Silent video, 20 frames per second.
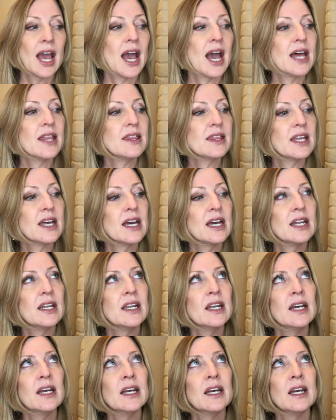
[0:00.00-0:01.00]
and
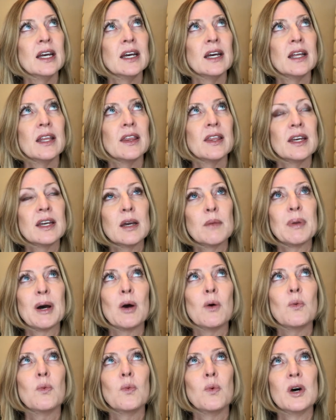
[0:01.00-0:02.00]
then think
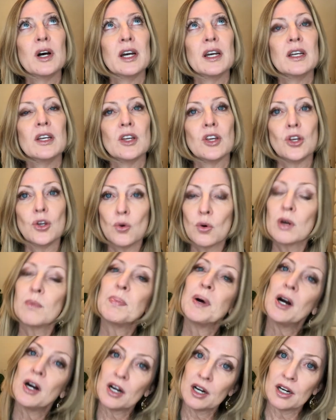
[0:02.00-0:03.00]
about what your
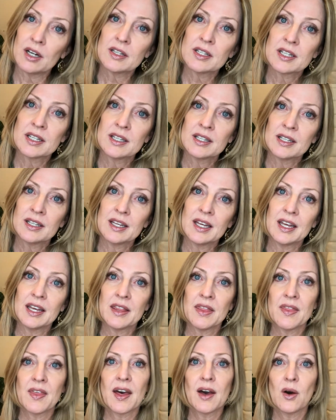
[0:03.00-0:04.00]
part
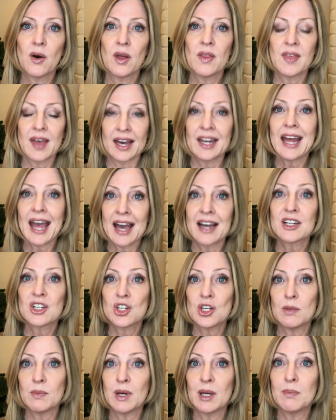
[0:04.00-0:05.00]
in the, that
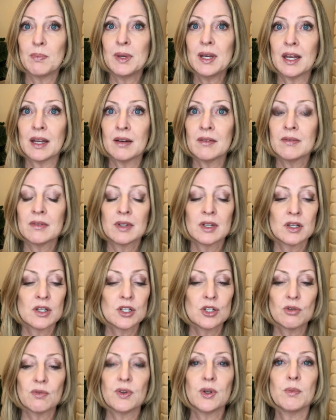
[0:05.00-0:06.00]
action might be.
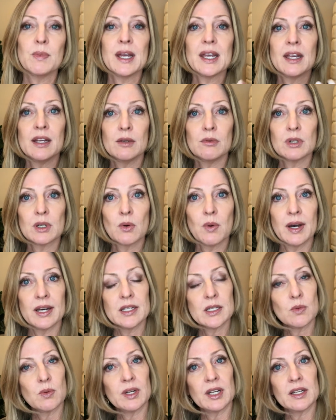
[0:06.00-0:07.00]
So if you're making a
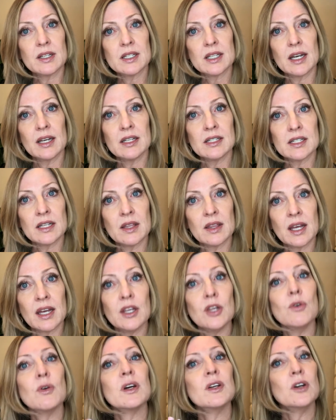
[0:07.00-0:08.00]
request, what else that is it
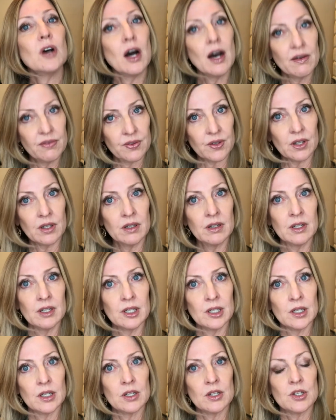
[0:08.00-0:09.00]
that you can offer
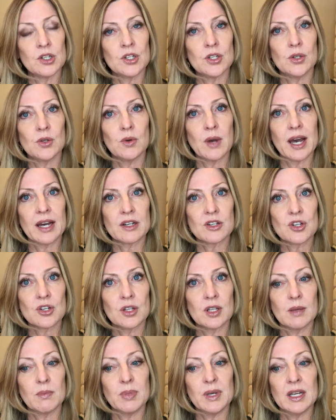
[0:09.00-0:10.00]
to
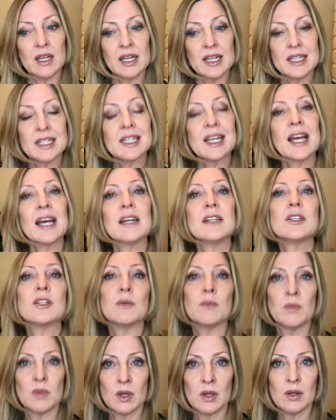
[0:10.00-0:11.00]
actually be in
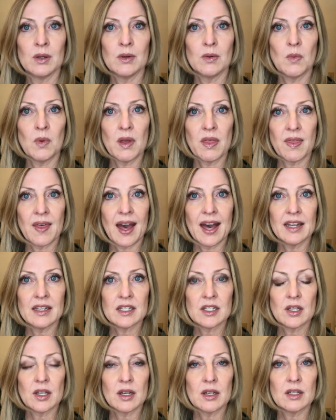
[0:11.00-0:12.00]
tandem with
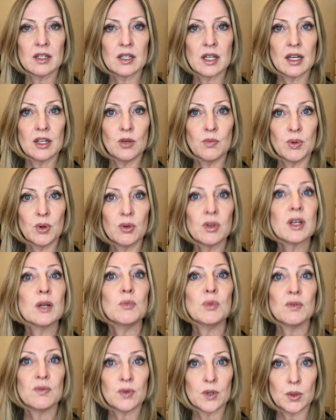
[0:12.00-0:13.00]
that, that, that you both
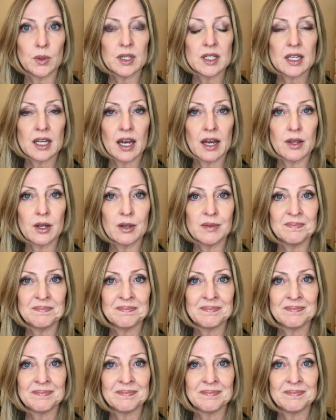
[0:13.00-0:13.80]
can move forward together.